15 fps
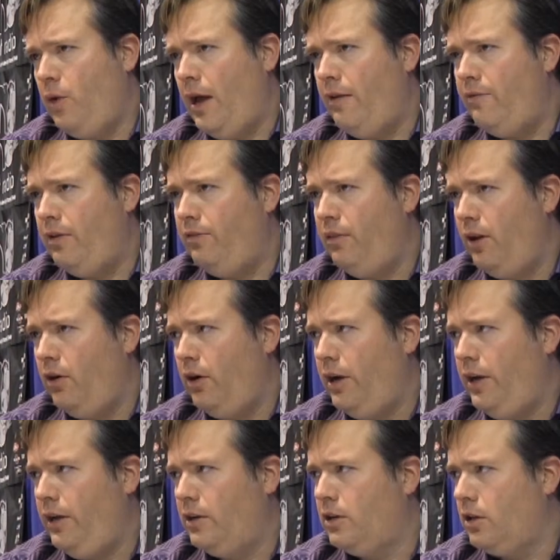you have a
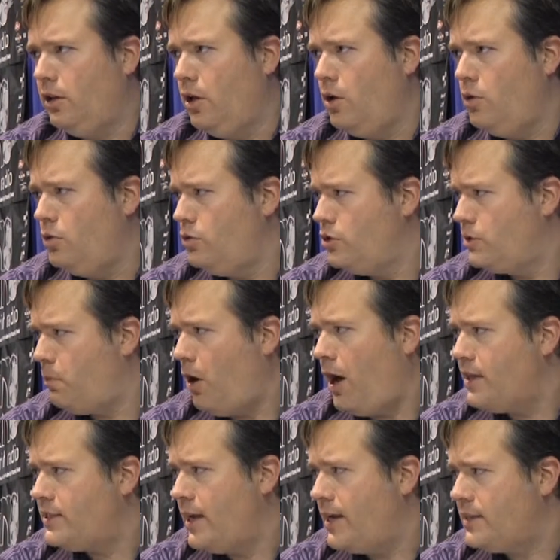very closed
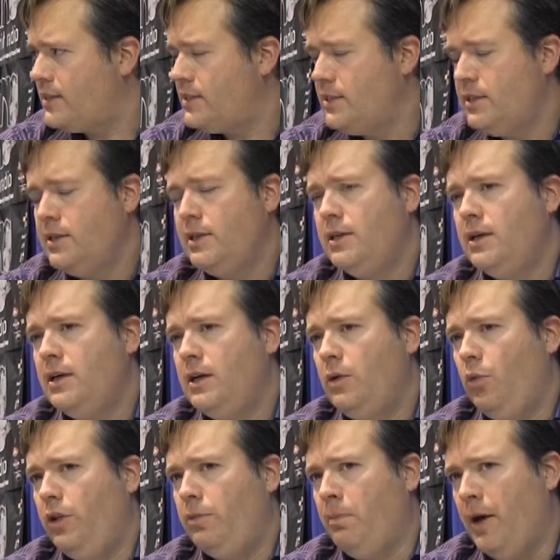process.
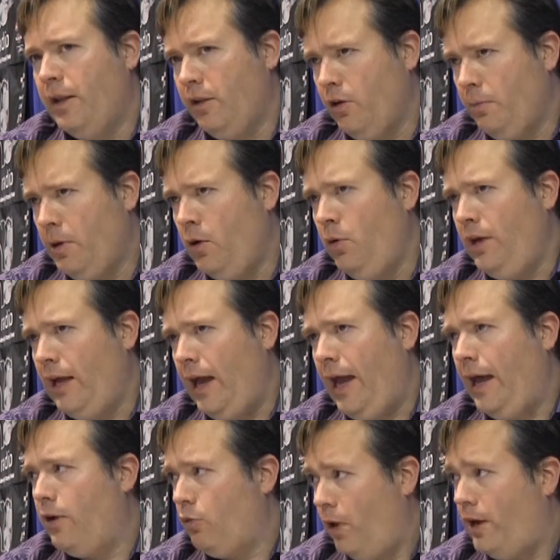With My Little Pony,
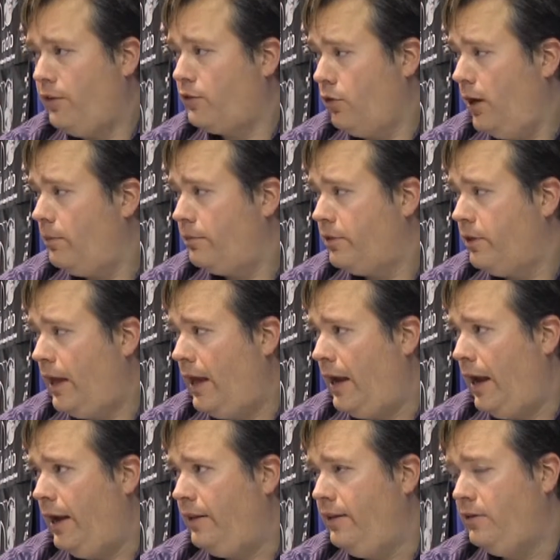I had to write a script,
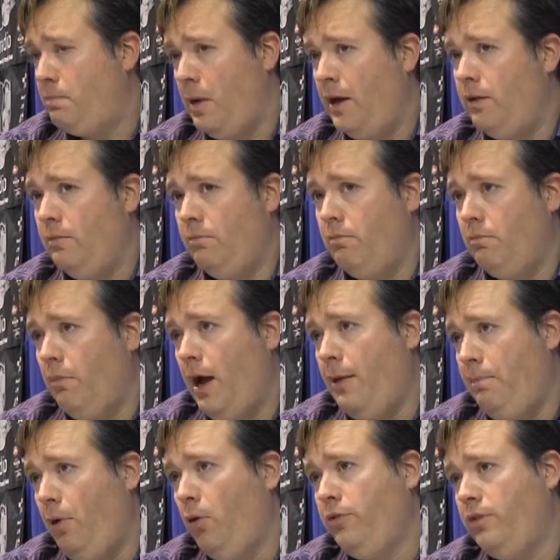and
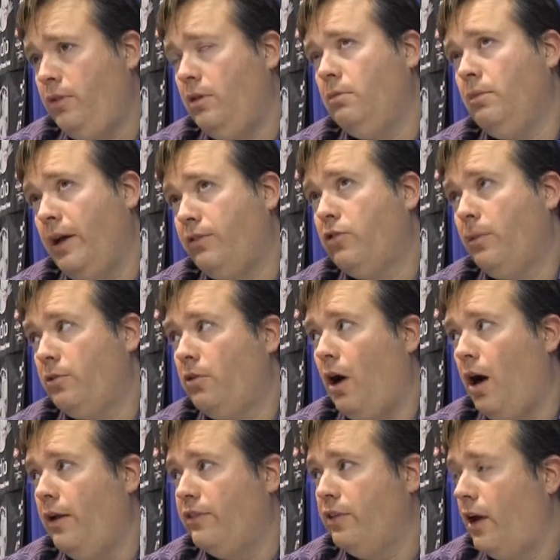my scripts
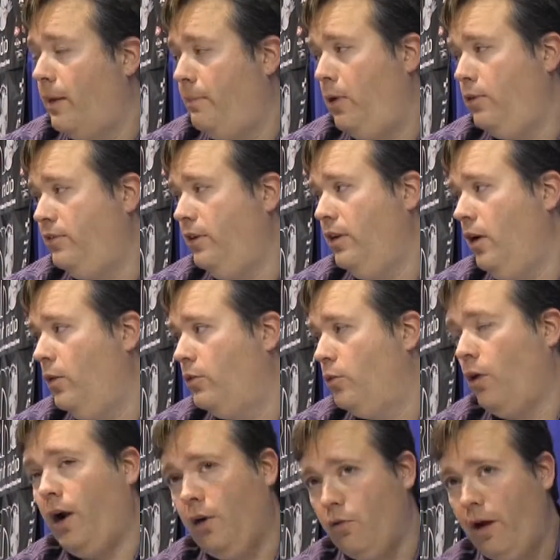are honestly on Post-it
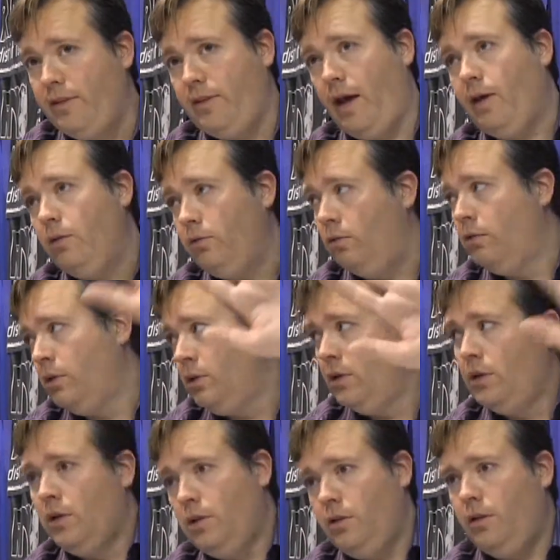notes where I'll write down
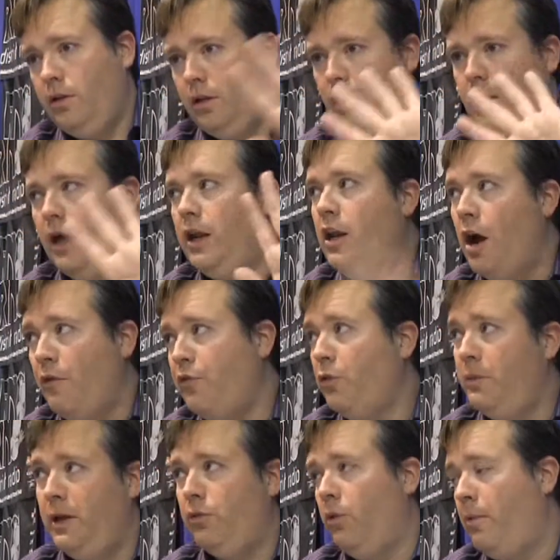enough
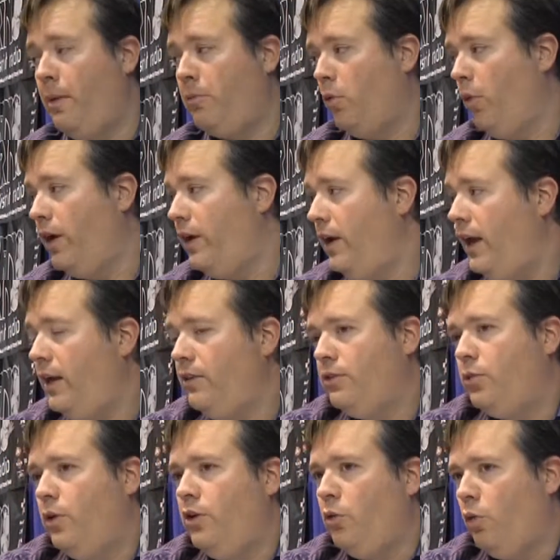for me to remember what it
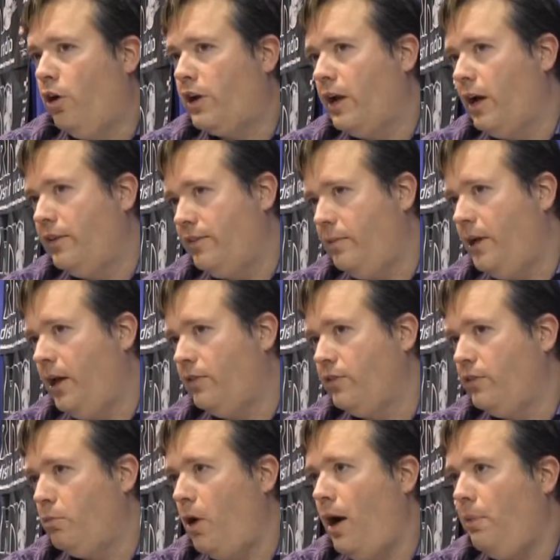is. When you're working on somebody
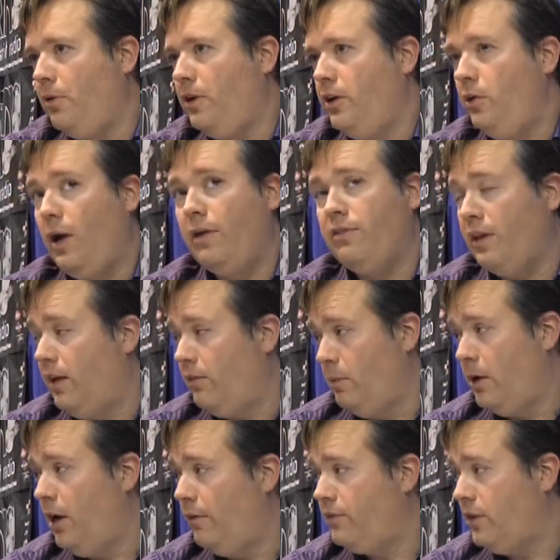else's property, you have to
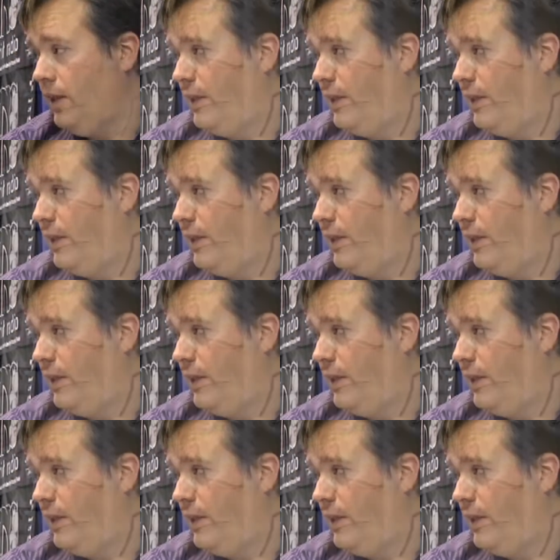give them enough